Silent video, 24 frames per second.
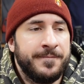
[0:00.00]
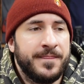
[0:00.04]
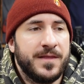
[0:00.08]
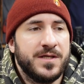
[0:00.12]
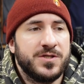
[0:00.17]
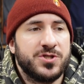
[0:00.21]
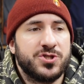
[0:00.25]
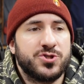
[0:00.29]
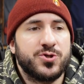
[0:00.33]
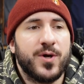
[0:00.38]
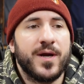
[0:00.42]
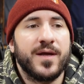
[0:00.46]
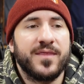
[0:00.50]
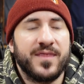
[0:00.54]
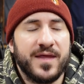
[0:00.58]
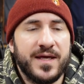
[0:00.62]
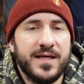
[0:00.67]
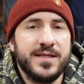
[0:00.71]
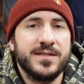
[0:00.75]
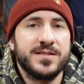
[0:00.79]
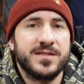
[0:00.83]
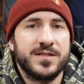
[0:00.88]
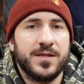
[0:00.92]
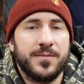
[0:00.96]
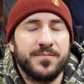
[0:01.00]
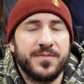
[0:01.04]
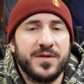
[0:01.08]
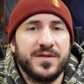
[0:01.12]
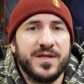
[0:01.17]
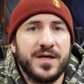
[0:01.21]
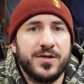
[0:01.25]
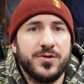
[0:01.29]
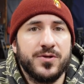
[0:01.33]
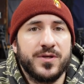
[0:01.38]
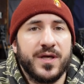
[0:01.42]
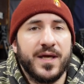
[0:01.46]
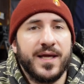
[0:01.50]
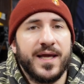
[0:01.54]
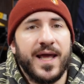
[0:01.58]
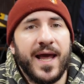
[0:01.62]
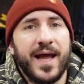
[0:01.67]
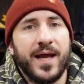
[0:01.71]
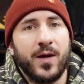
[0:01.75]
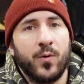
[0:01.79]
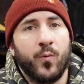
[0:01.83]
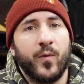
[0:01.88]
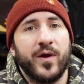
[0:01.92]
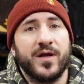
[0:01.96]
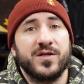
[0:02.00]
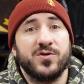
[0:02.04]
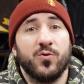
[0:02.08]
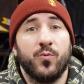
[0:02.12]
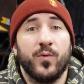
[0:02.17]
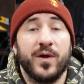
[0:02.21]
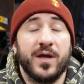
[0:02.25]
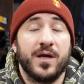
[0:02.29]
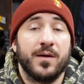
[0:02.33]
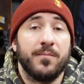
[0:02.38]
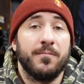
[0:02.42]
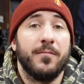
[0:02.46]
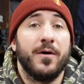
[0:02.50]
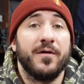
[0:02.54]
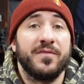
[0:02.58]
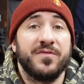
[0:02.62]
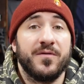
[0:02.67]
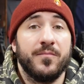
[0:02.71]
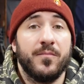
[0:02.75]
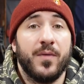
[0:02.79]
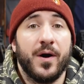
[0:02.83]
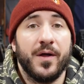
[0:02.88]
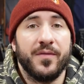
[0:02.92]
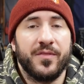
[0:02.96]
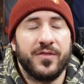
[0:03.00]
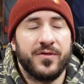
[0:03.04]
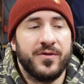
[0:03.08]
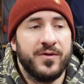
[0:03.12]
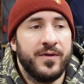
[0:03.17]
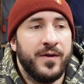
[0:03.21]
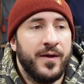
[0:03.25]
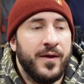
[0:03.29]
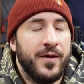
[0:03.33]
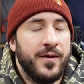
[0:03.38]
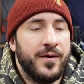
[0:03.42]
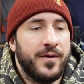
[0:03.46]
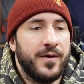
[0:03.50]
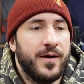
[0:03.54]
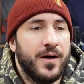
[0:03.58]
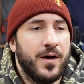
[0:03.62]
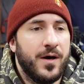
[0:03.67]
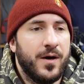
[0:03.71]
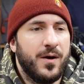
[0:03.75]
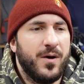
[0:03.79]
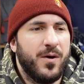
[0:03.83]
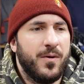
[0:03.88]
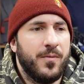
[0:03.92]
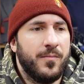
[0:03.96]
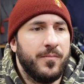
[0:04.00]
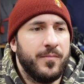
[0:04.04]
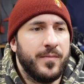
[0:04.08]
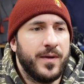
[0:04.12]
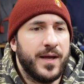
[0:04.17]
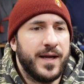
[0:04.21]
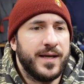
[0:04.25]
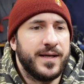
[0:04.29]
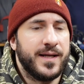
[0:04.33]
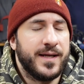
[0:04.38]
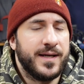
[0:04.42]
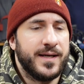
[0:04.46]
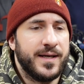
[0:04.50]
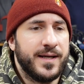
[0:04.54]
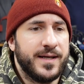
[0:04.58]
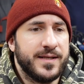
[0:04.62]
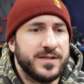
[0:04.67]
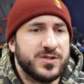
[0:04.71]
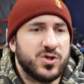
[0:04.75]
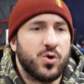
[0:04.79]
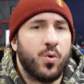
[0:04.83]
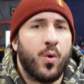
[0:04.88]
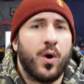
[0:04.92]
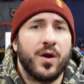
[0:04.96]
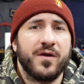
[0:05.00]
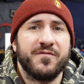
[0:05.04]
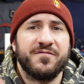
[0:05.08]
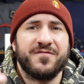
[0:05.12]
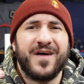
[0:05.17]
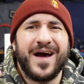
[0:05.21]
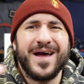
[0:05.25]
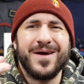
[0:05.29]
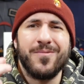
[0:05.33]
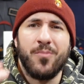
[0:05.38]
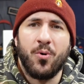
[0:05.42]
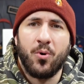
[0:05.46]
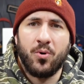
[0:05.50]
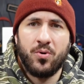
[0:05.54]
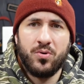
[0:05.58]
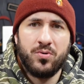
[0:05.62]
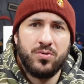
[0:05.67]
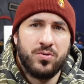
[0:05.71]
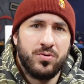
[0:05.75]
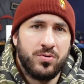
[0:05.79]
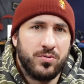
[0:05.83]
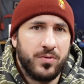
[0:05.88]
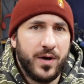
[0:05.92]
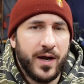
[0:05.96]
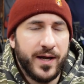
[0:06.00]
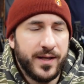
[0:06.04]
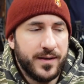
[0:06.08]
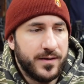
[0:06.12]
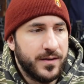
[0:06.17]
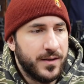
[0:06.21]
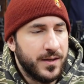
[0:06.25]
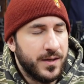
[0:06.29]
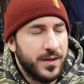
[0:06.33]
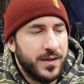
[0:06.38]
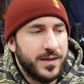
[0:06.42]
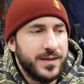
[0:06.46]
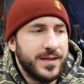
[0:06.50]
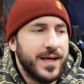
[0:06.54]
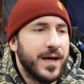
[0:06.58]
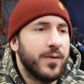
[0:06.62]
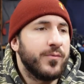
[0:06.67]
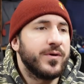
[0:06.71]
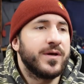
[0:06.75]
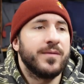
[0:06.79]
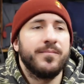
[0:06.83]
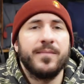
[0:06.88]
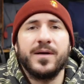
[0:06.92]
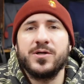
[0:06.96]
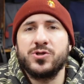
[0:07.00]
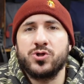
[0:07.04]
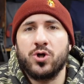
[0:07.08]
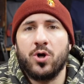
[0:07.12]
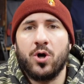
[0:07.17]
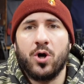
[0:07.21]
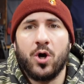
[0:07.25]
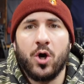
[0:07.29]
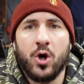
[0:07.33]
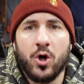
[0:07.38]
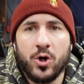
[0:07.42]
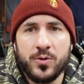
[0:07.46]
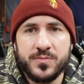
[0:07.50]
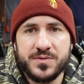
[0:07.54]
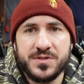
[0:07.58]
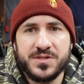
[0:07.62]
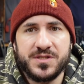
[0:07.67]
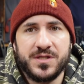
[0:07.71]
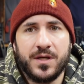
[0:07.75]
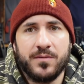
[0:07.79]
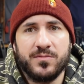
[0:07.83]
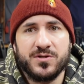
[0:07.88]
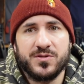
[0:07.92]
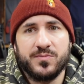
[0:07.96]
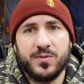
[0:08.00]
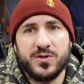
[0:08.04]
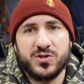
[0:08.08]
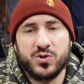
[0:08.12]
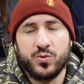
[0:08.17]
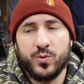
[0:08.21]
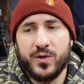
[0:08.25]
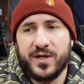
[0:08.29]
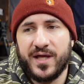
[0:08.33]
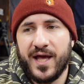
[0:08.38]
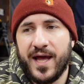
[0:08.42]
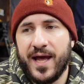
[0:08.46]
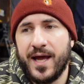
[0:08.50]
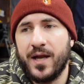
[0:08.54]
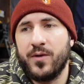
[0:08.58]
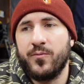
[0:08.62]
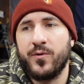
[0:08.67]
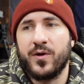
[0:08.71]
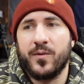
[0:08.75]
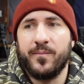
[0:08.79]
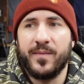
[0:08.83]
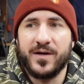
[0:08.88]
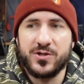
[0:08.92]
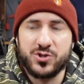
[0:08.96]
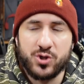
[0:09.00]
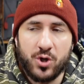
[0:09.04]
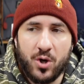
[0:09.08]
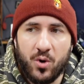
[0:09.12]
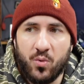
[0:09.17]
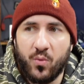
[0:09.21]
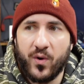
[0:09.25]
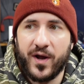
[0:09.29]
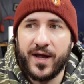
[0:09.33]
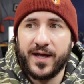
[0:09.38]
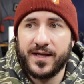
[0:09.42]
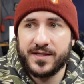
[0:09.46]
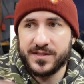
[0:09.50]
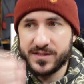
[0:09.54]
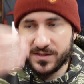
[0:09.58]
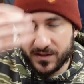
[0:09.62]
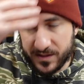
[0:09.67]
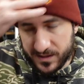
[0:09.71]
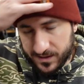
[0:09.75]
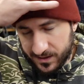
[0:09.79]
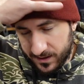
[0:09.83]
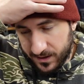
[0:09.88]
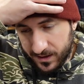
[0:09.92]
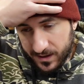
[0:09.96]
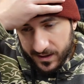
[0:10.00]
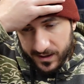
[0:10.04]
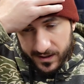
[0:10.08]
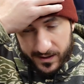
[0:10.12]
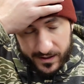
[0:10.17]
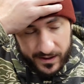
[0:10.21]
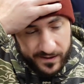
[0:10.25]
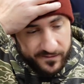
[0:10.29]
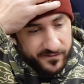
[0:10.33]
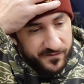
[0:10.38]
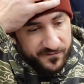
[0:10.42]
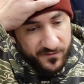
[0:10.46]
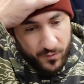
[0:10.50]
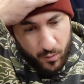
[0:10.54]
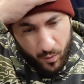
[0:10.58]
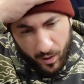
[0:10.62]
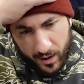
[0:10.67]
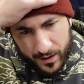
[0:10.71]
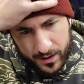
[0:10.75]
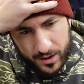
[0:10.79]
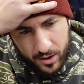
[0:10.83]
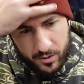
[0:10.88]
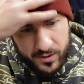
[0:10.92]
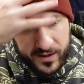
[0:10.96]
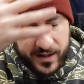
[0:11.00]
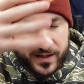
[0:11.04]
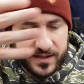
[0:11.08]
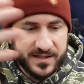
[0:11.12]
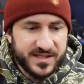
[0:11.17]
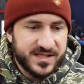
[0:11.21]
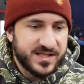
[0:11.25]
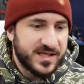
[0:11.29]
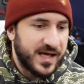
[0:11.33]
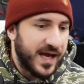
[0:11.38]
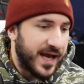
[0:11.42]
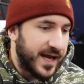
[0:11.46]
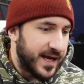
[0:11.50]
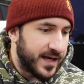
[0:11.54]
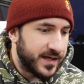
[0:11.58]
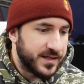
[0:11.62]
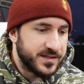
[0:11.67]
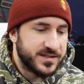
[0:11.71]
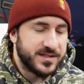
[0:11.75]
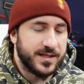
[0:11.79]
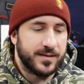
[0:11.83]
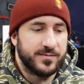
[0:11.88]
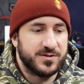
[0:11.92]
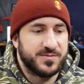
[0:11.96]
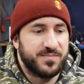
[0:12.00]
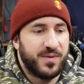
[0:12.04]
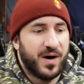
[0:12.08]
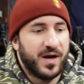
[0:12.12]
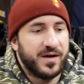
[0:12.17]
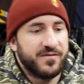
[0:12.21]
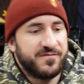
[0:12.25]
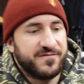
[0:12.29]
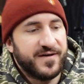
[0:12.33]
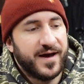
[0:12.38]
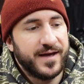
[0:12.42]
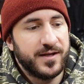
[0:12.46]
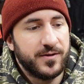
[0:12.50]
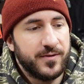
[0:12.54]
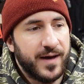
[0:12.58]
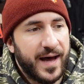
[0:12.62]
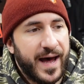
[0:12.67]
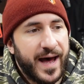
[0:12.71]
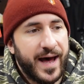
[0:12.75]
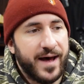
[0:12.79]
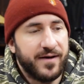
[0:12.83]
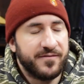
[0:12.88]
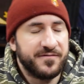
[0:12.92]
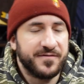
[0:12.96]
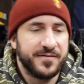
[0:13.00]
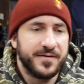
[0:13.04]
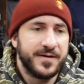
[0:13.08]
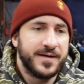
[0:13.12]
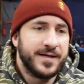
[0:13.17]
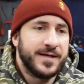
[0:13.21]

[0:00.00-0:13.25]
Strength is something that you can gain week to week, month to month, um, and, and, and it's quantifiable, right? yeah, we can measure our arms and see how much muscle we gain. We can measure our waist. And even if you want to go get a scan and see how much body fat you have,